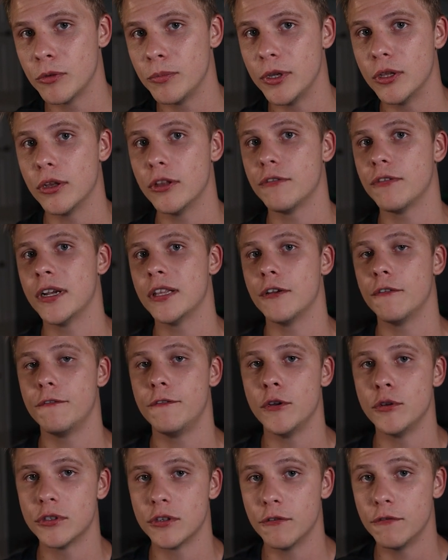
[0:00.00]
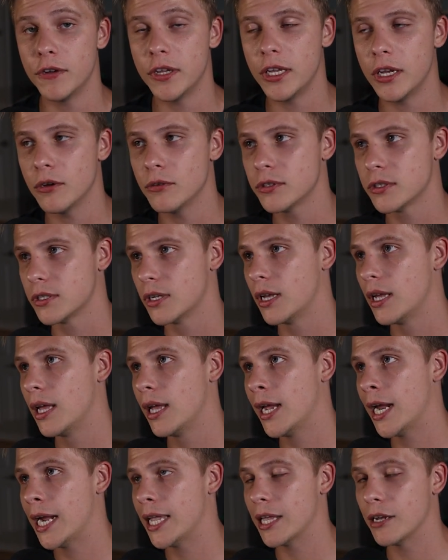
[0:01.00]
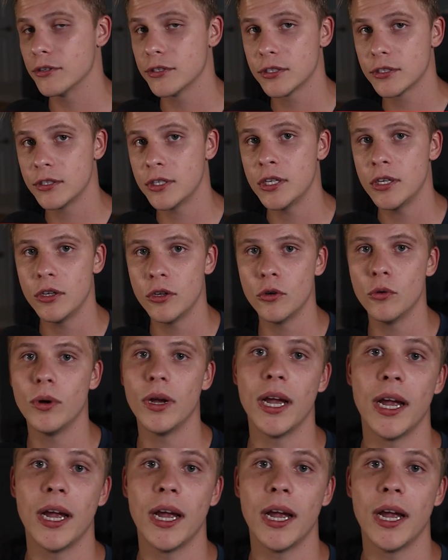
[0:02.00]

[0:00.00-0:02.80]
to be notified of future videos, and I'll see you